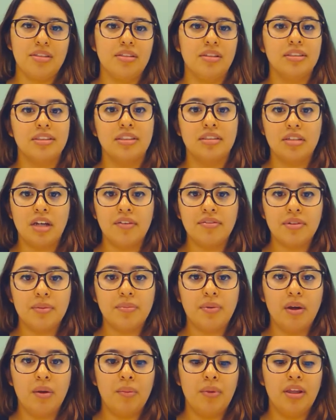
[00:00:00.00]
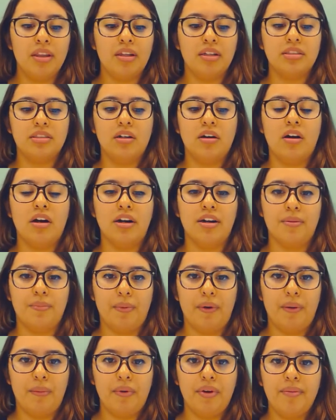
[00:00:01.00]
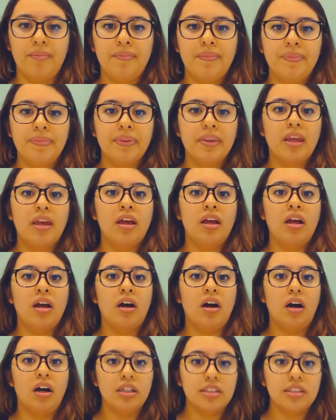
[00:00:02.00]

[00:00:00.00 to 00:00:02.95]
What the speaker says: There's a soft appointment, there's a hard appointment.